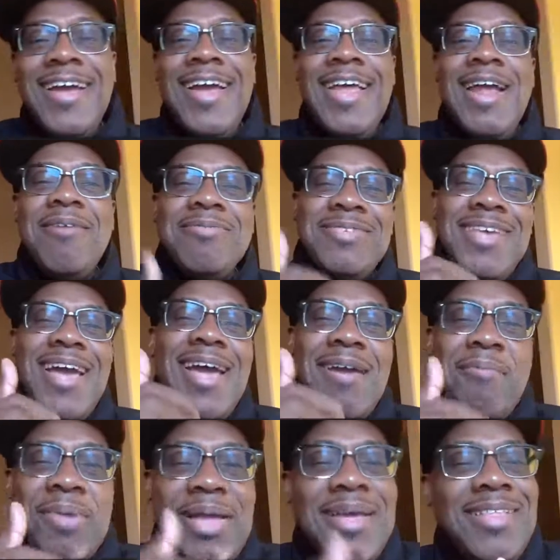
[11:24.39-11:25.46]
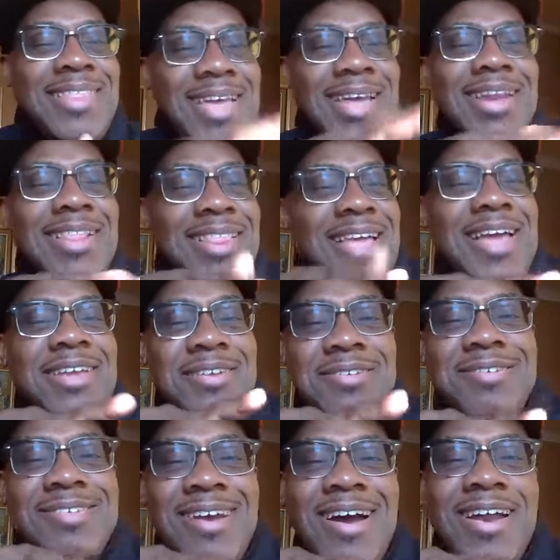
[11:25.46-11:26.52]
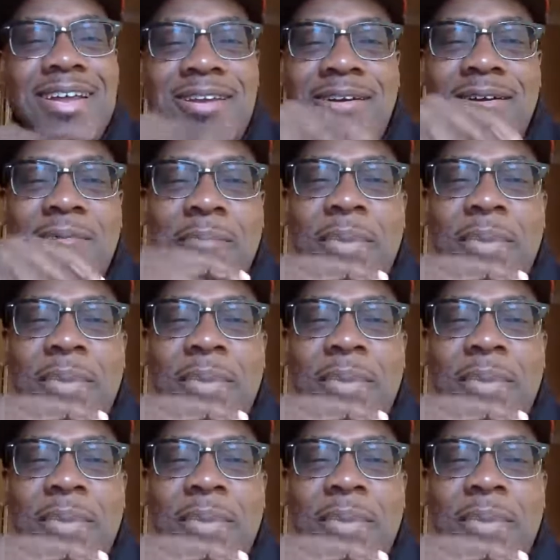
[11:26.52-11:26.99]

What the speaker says: And I'm saying, man, think of the things you started cooking.